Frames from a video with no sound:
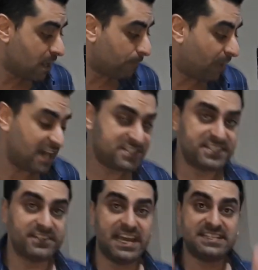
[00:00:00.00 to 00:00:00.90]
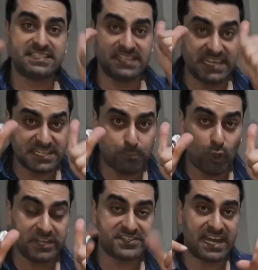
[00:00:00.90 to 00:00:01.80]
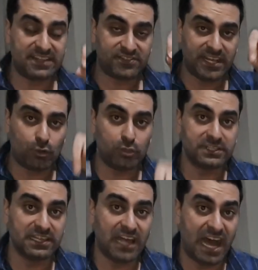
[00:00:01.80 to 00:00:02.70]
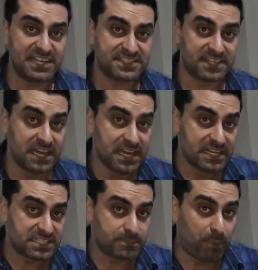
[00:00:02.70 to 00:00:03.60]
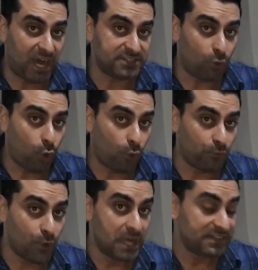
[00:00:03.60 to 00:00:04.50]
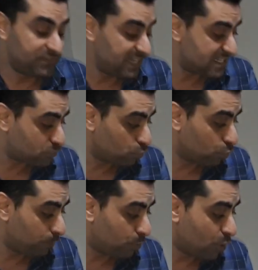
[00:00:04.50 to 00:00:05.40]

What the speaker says: Marseille has 6 points and they are on the last spot of this group.